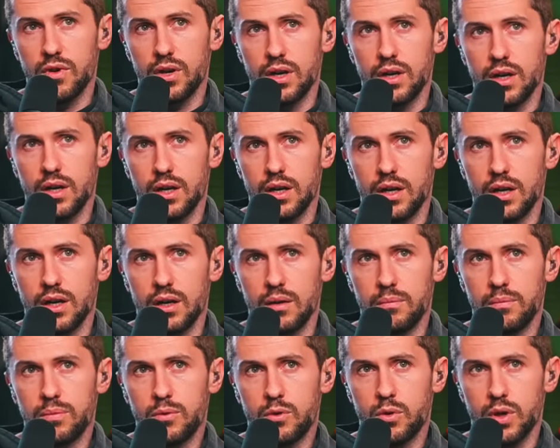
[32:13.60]
of
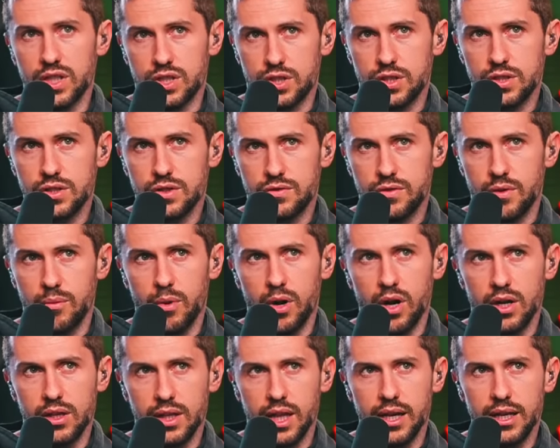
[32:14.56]
our questions from
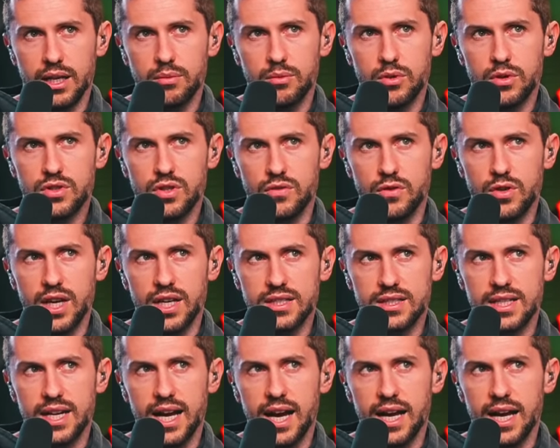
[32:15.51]
our online community. So if you guys